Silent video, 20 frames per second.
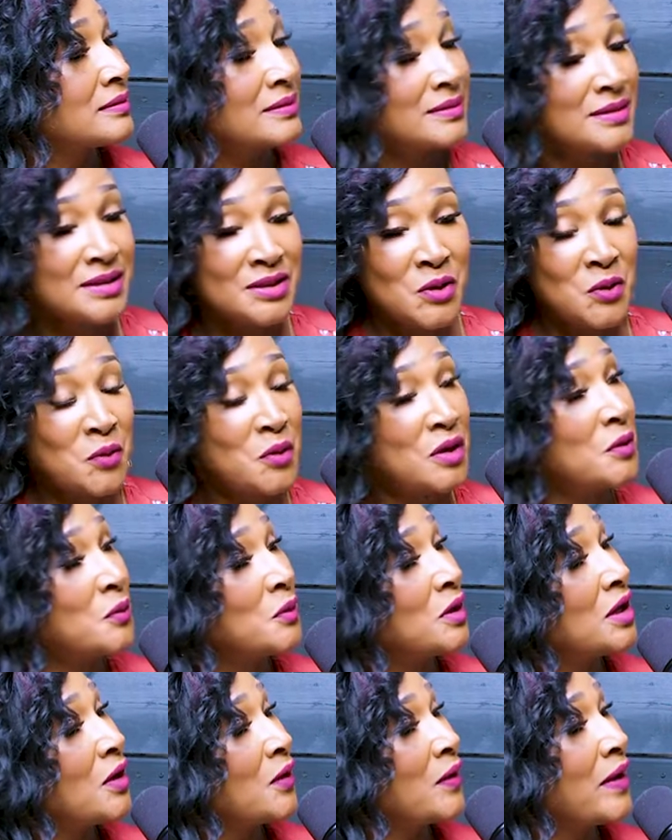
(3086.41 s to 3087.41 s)
So what are
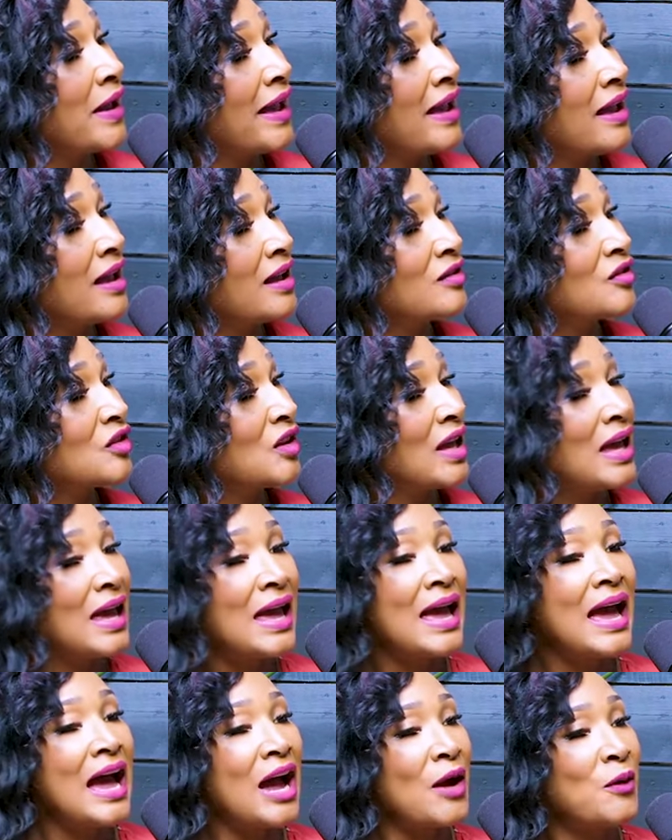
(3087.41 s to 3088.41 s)
we gonna have?
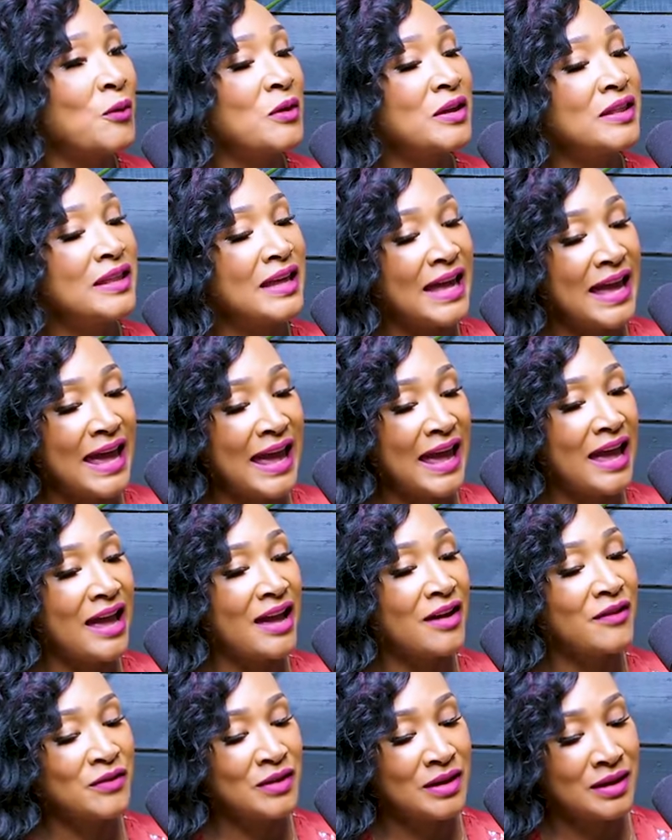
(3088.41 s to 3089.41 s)
I'd rather
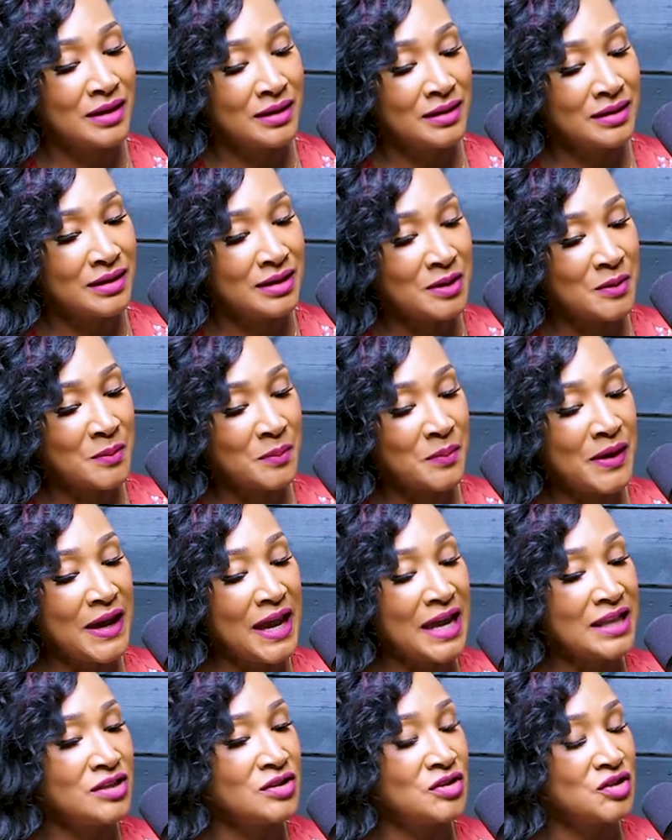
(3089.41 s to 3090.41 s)
have the
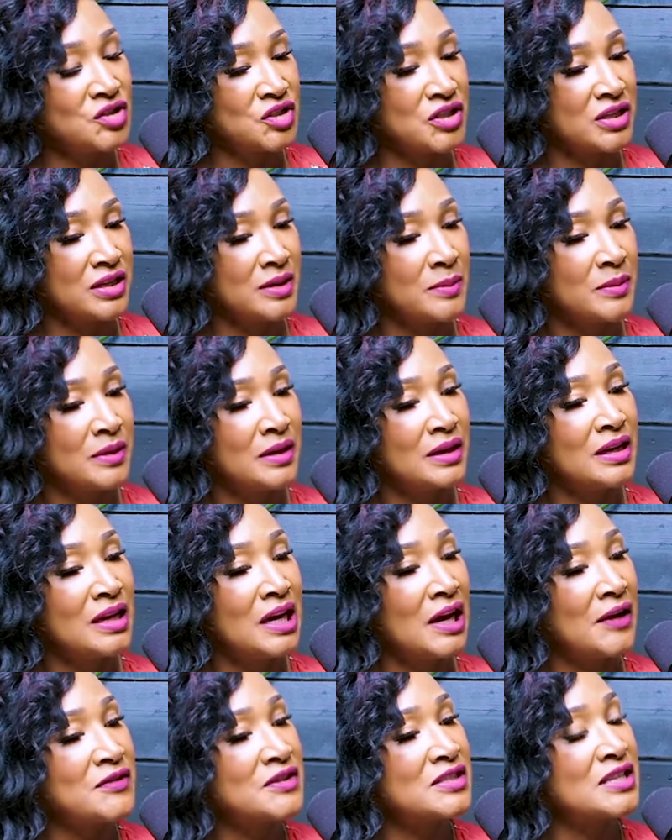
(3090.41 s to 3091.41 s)
companionship
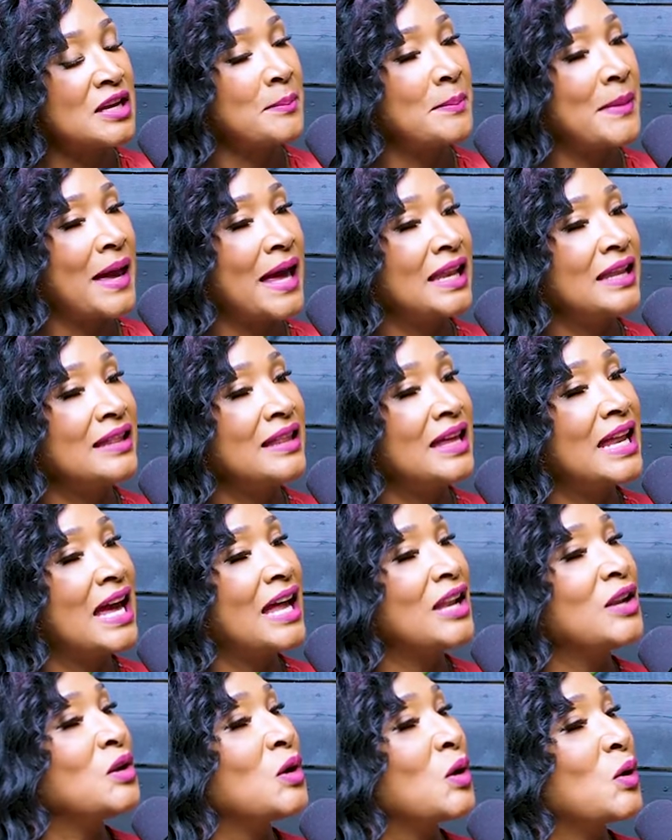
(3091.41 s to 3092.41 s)
of somebody that I
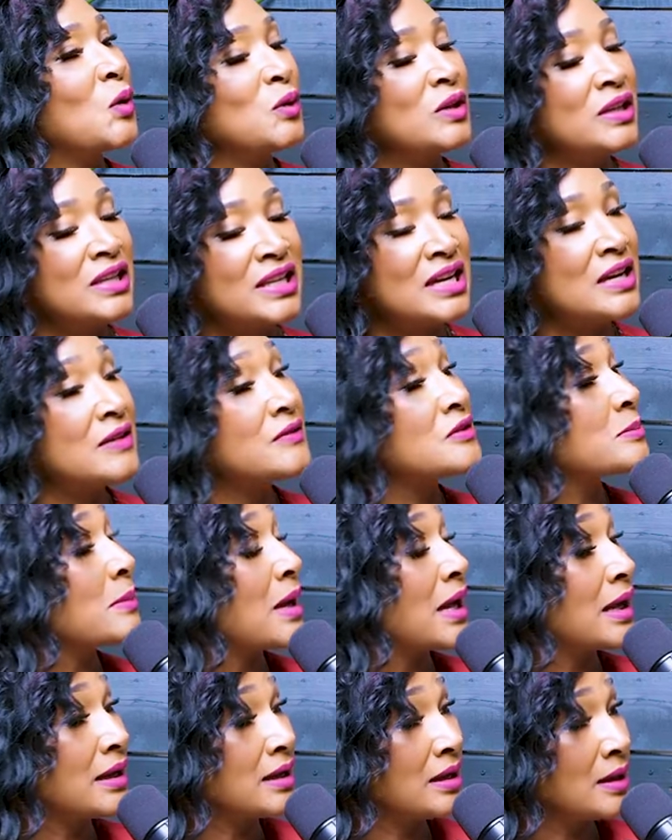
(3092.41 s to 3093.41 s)
know loves
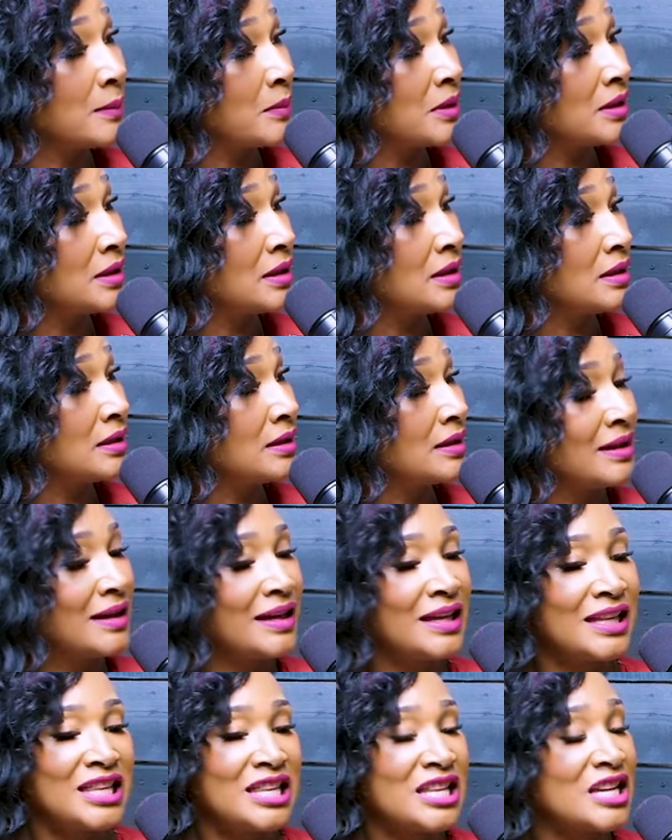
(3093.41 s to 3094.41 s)
my company,
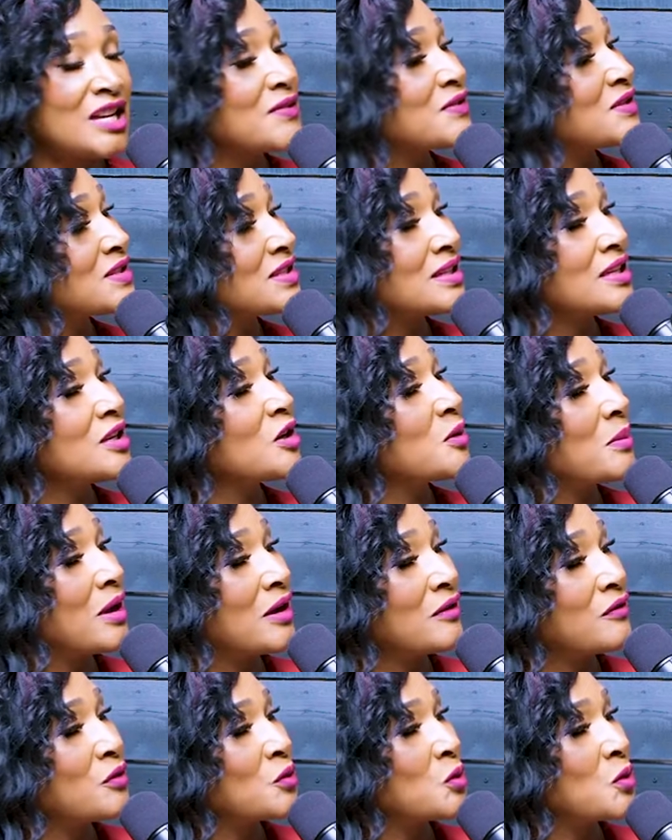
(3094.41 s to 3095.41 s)
loves to hear my
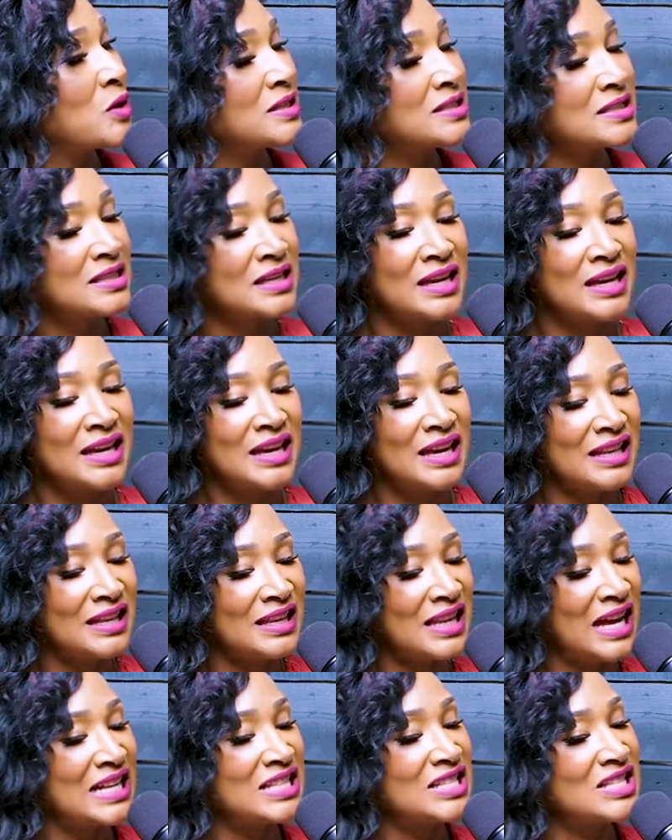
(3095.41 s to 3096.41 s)
voice, and
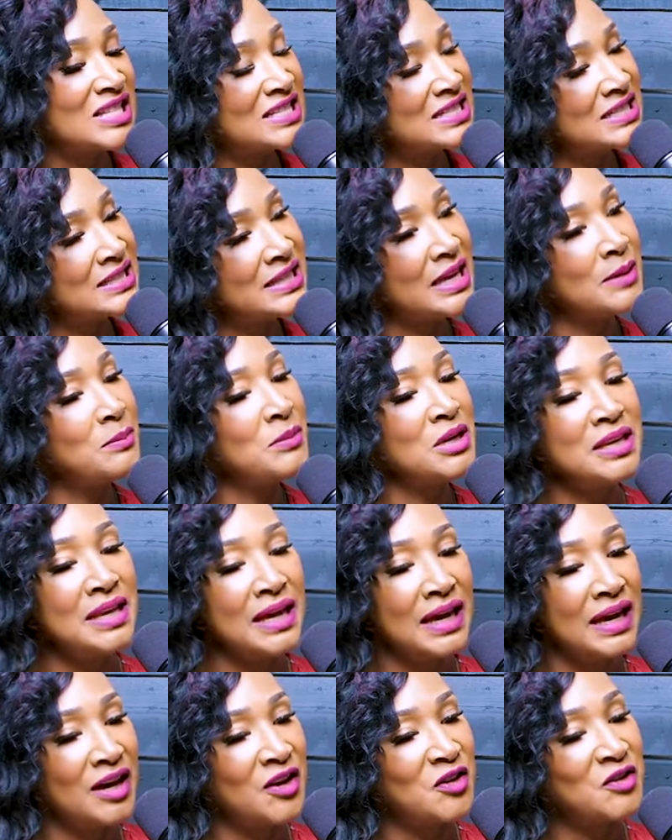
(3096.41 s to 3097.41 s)
not just lay me
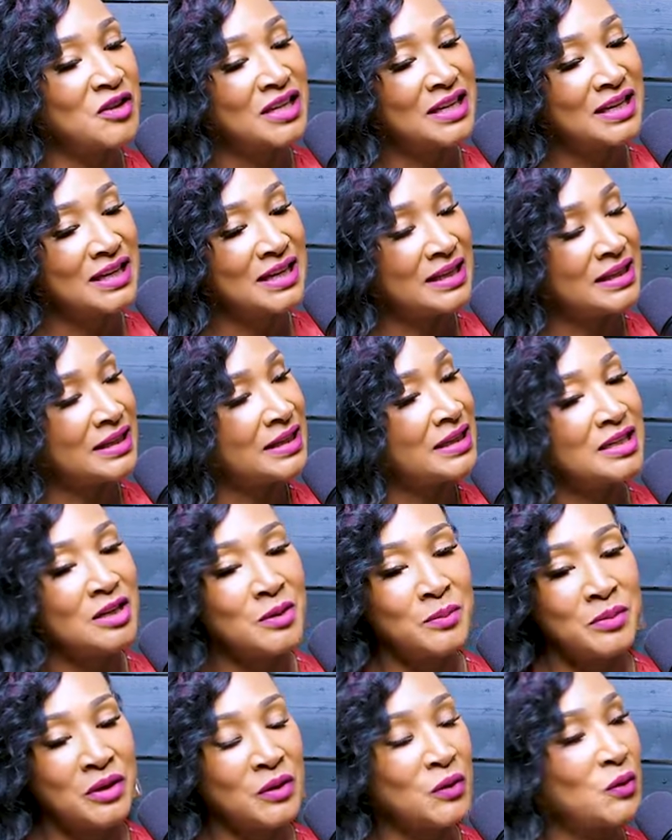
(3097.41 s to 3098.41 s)
down and get
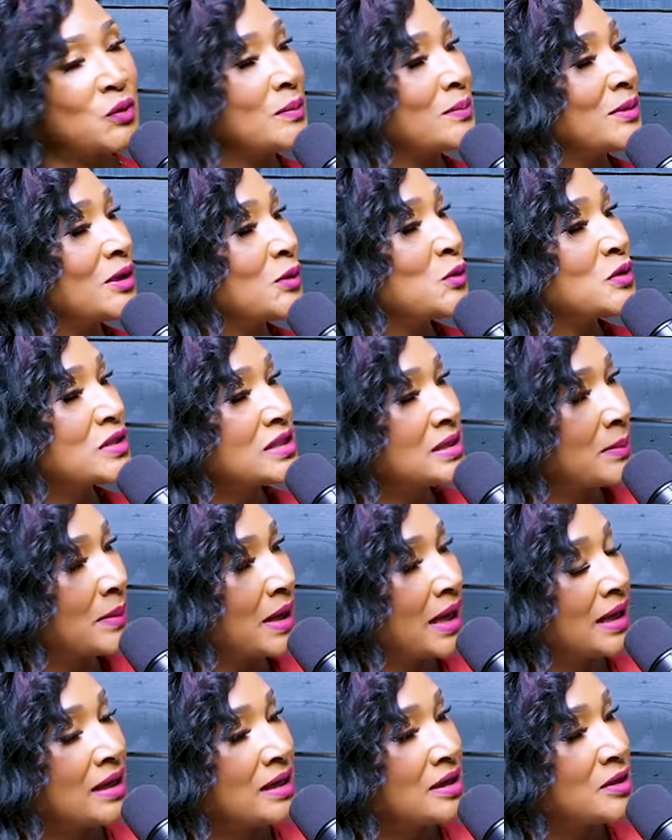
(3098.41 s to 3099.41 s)
up and go and be with
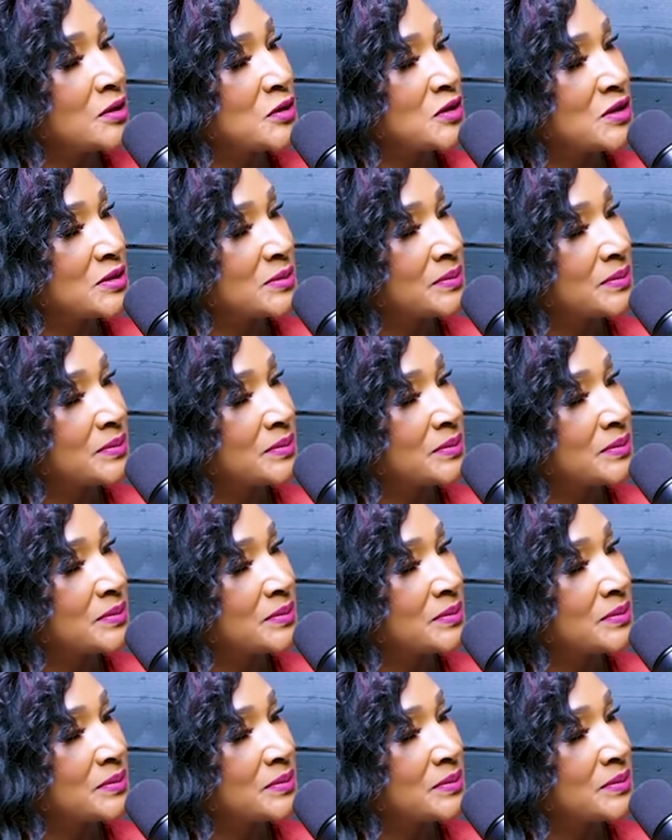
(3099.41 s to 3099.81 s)
somebody else.